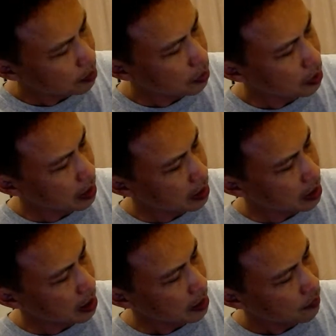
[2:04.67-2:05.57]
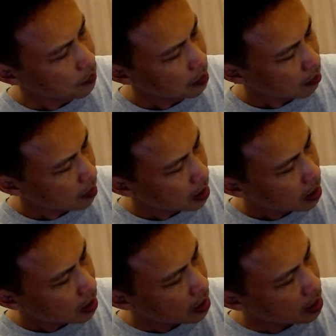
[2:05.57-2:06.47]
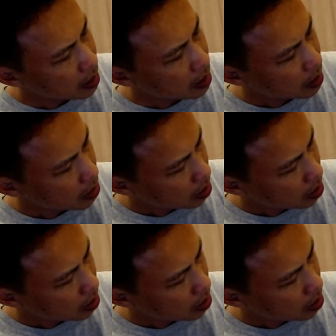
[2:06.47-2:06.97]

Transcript: I put it right there. And then